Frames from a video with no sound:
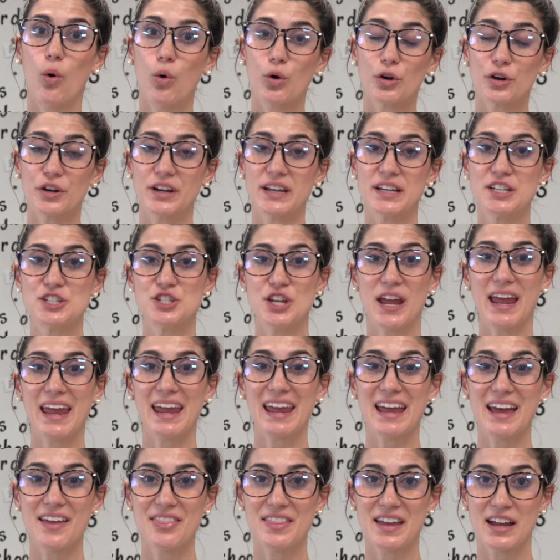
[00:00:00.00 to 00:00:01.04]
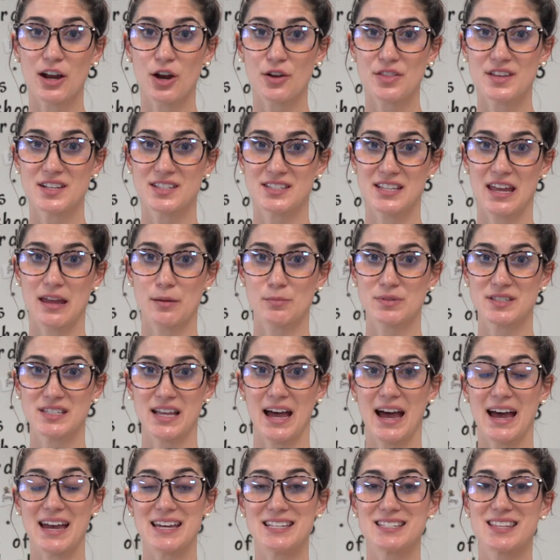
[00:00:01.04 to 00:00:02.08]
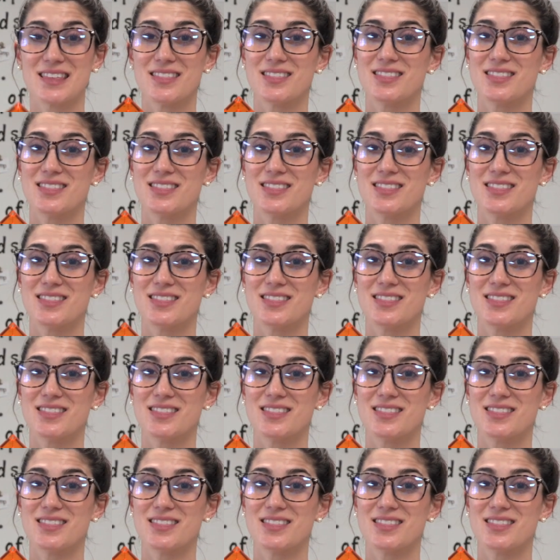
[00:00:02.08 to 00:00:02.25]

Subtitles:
orange and they are the same size.